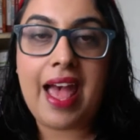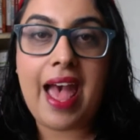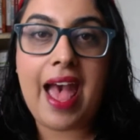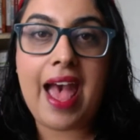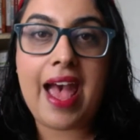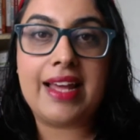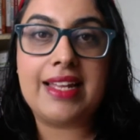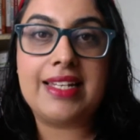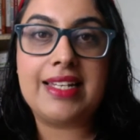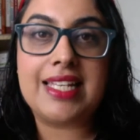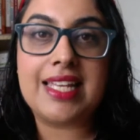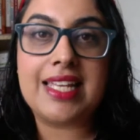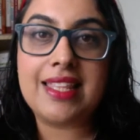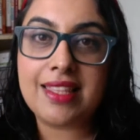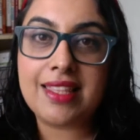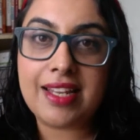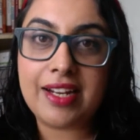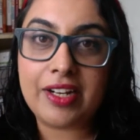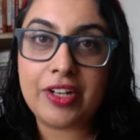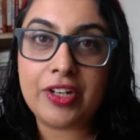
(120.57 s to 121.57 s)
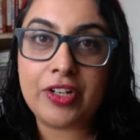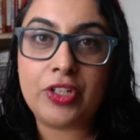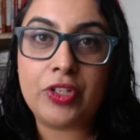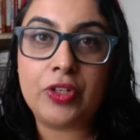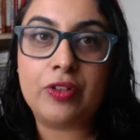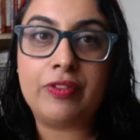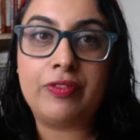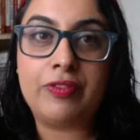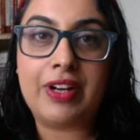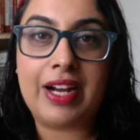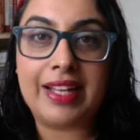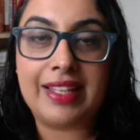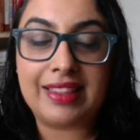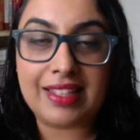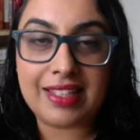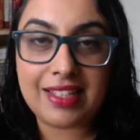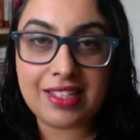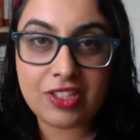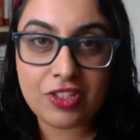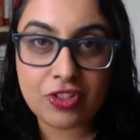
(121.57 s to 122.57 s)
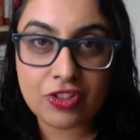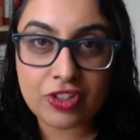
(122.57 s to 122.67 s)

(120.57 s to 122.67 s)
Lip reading: And in there, you'll find these